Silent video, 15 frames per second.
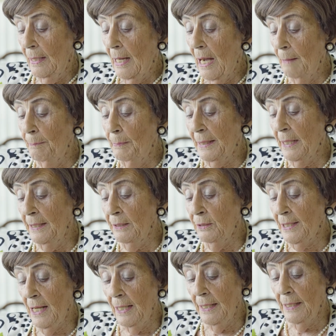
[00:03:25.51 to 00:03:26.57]
I began
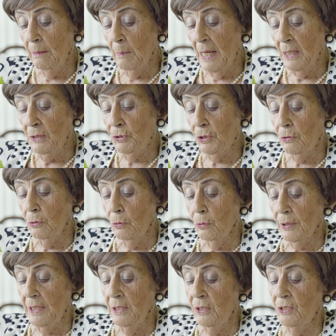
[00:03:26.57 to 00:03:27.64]
telling my
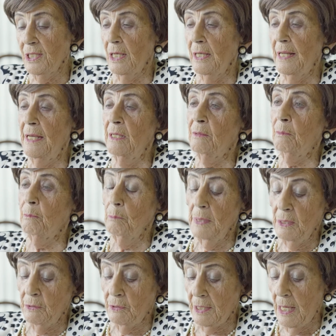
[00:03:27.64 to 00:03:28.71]
story in the late
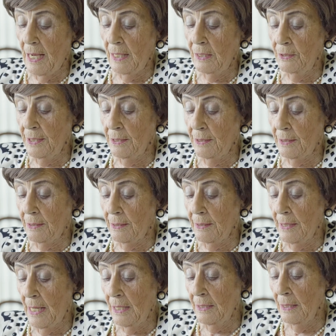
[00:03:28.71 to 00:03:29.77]

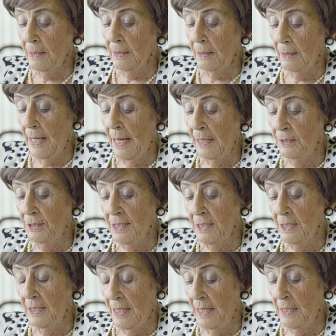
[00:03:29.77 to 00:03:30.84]

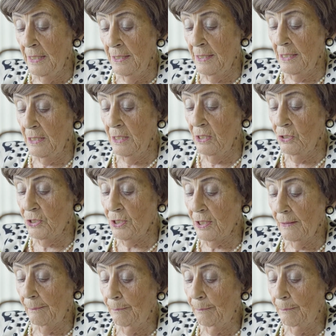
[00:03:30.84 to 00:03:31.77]
mid-1980s.